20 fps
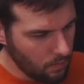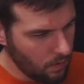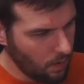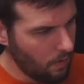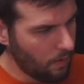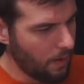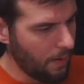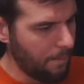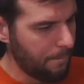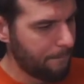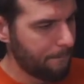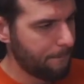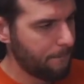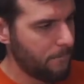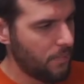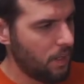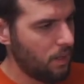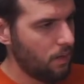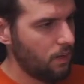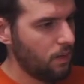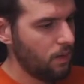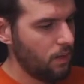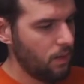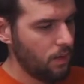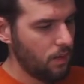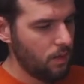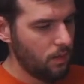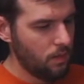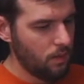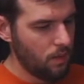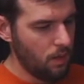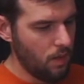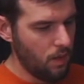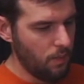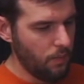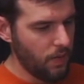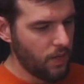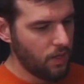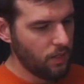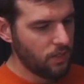Okay.
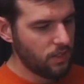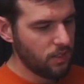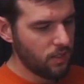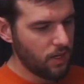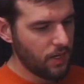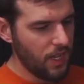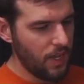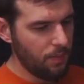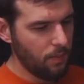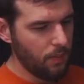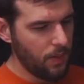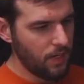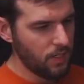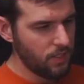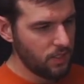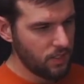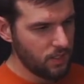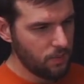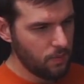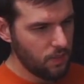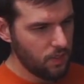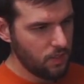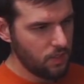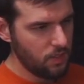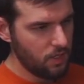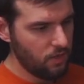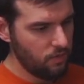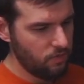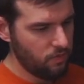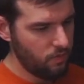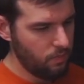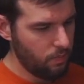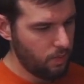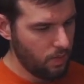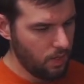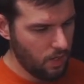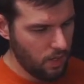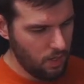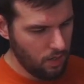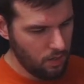We could start cable managing some of this stuff,
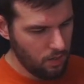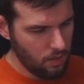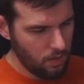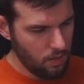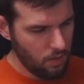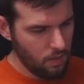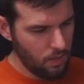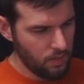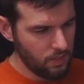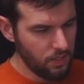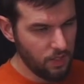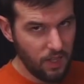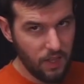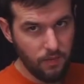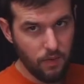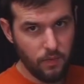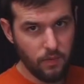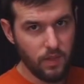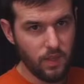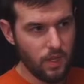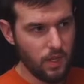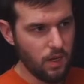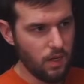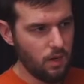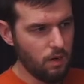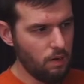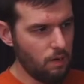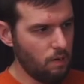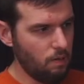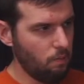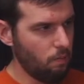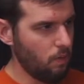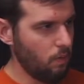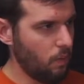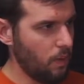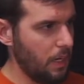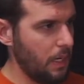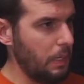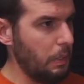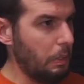but until I have everything in here, I don't really
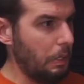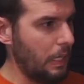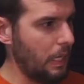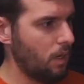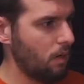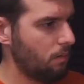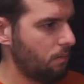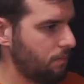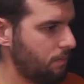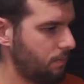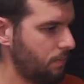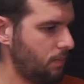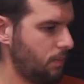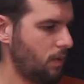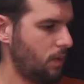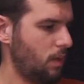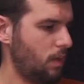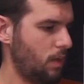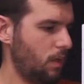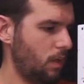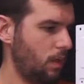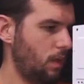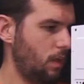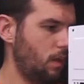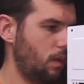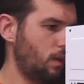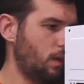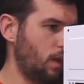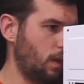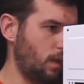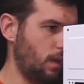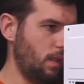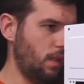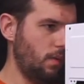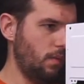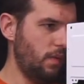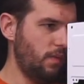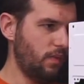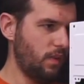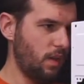want to do it yet. Okay, and then
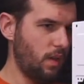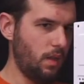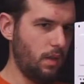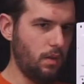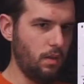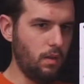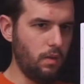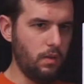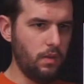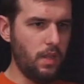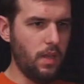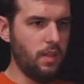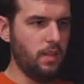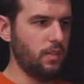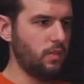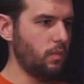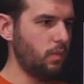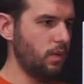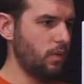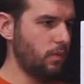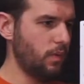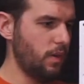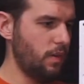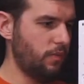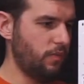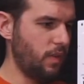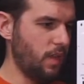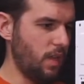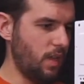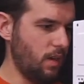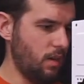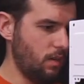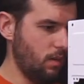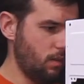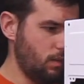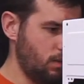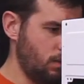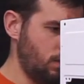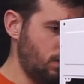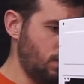we've got, oh yeah, this one rear fan.
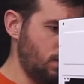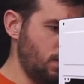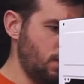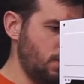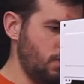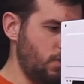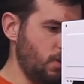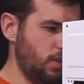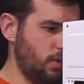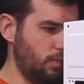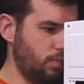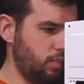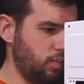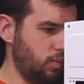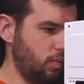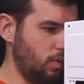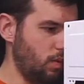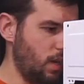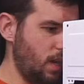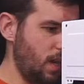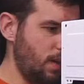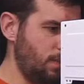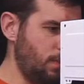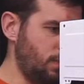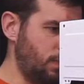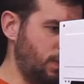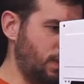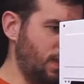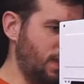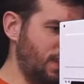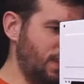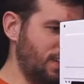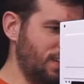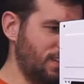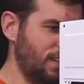We should probably